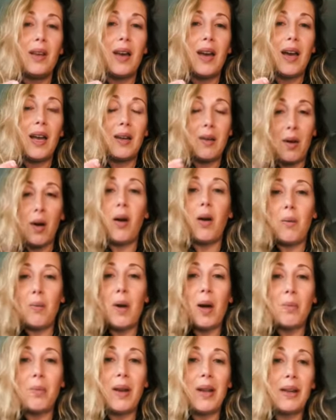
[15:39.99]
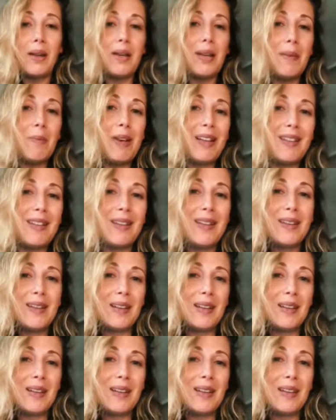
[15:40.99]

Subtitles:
and I'm playing an E mixolydian.